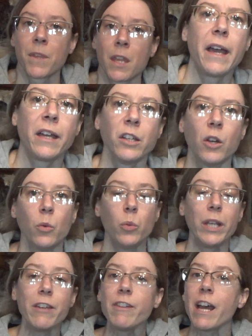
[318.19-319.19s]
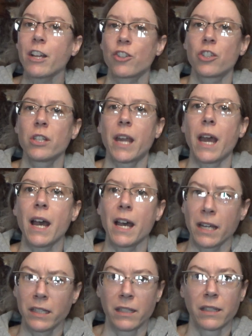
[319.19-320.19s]
And we've actually
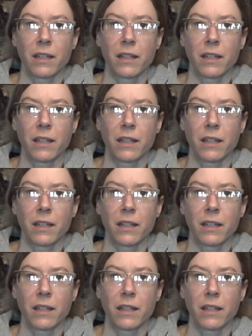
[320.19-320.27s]
had,